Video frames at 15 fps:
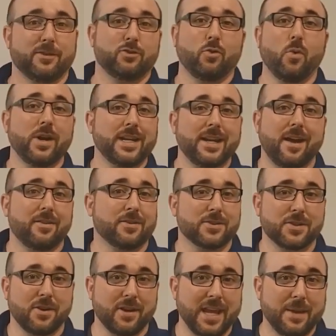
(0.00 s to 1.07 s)
twenty
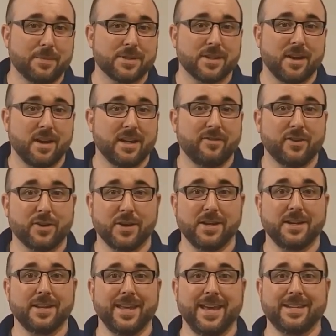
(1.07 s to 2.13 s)
dollars on Amazon if you're
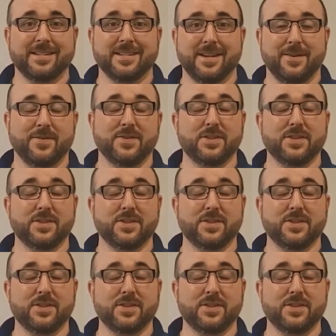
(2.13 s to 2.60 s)
into that stuff.